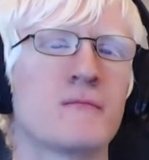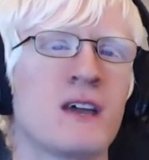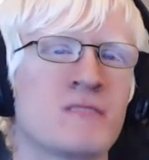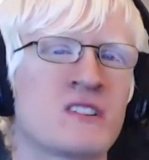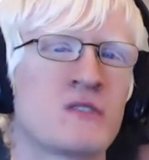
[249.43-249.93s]

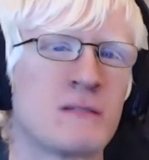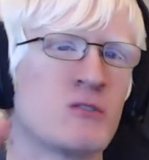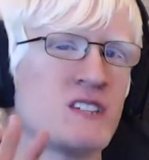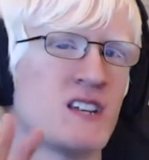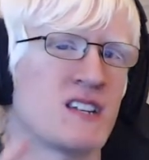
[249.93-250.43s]
in between the
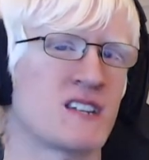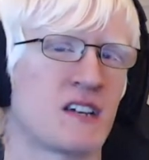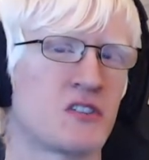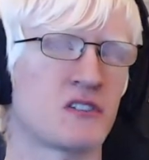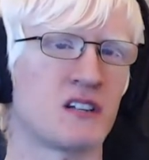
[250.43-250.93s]
process,
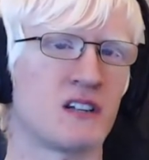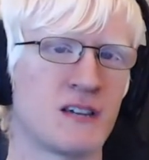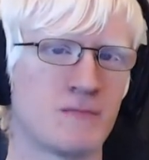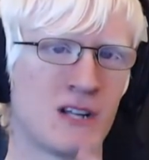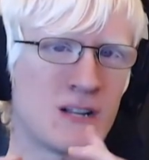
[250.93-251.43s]
like I took the
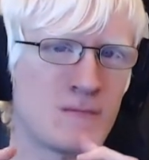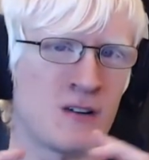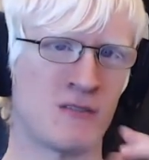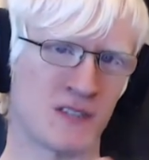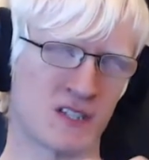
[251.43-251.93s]
light bulb
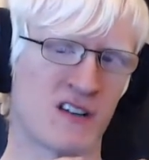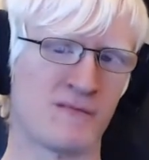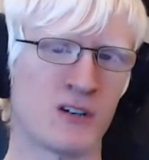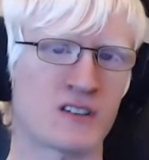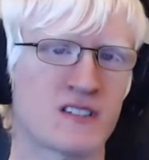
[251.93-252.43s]
out of the
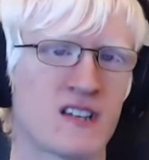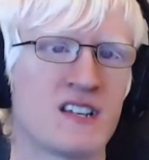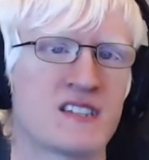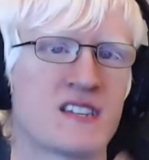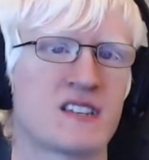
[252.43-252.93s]
softbox,
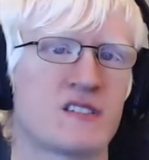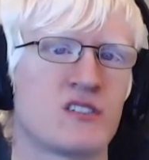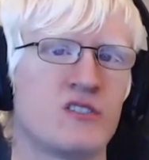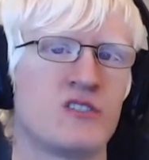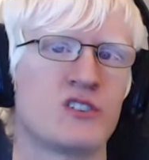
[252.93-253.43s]
and these things are
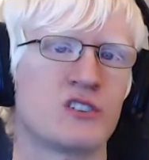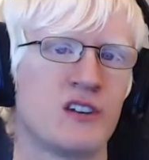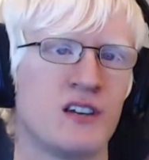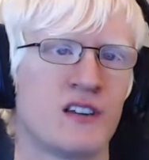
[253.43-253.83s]
huge.